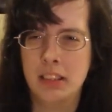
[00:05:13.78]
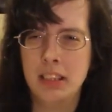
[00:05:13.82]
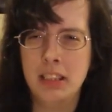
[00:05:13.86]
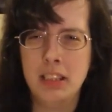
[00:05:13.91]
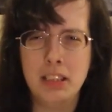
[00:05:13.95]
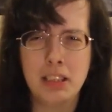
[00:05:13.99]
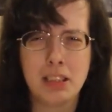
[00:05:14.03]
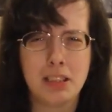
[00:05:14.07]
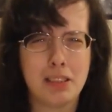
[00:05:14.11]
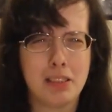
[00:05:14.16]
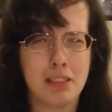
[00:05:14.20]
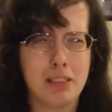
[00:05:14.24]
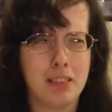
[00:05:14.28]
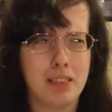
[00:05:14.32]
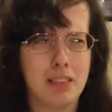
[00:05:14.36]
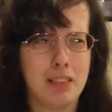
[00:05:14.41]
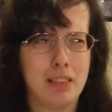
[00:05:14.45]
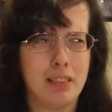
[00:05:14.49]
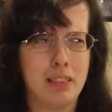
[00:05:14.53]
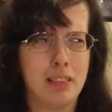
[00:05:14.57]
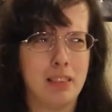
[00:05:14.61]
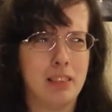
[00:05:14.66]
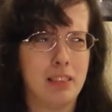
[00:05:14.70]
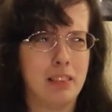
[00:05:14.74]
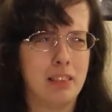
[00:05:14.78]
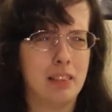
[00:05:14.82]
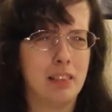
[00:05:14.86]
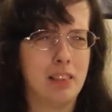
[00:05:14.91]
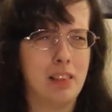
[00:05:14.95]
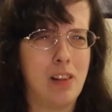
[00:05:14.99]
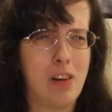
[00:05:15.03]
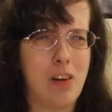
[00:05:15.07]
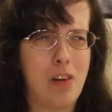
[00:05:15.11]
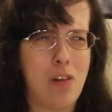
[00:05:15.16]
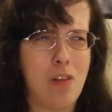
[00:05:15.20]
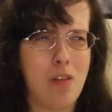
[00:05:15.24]
This
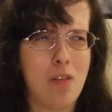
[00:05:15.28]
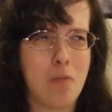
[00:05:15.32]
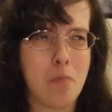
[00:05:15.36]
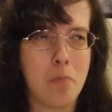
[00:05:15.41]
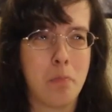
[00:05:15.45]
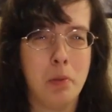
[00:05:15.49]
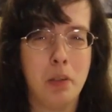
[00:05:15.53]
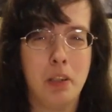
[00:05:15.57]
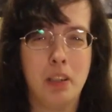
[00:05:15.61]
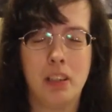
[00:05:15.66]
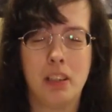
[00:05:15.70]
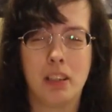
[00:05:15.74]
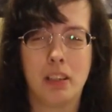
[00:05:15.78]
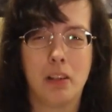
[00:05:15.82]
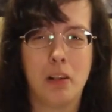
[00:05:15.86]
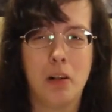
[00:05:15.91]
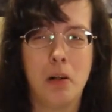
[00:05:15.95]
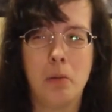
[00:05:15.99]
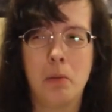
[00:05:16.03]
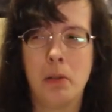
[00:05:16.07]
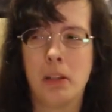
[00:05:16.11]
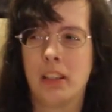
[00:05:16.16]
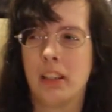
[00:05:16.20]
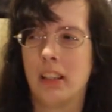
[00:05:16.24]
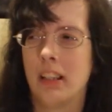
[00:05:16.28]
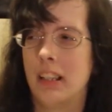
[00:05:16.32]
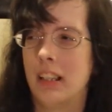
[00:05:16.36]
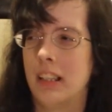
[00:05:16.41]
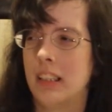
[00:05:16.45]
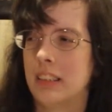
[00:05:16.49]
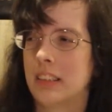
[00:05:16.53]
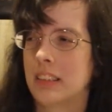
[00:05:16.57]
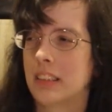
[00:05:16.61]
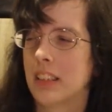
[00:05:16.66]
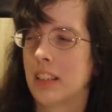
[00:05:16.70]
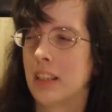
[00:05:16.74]
book, oh my
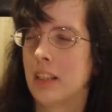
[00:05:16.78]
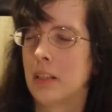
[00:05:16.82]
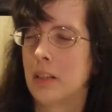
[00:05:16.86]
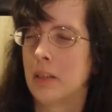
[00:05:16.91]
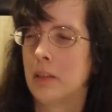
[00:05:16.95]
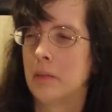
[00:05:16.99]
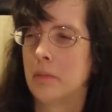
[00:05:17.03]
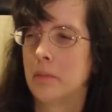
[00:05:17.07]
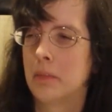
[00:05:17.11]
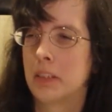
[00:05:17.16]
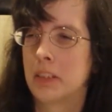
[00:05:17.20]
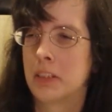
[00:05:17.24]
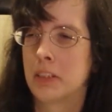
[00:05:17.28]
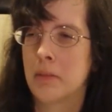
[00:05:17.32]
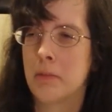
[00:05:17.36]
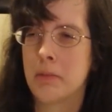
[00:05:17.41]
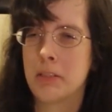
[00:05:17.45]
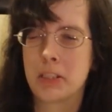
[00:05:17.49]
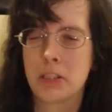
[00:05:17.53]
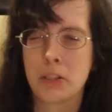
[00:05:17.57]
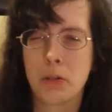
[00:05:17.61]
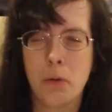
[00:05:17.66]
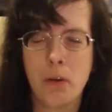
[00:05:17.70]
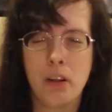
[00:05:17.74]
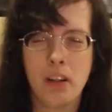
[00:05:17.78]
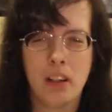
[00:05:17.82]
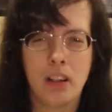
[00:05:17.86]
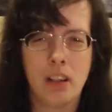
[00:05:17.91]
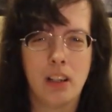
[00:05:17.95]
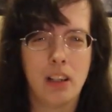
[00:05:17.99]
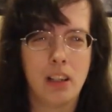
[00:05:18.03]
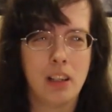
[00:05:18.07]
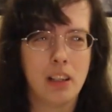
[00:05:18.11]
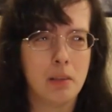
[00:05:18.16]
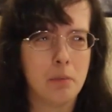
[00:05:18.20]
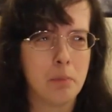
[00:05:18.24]
gosh, um, there's so much going
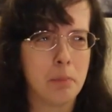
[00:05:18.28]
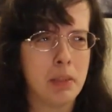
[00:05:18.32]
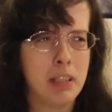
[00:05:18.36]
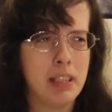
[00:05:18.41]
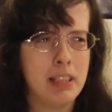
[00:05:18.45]
on.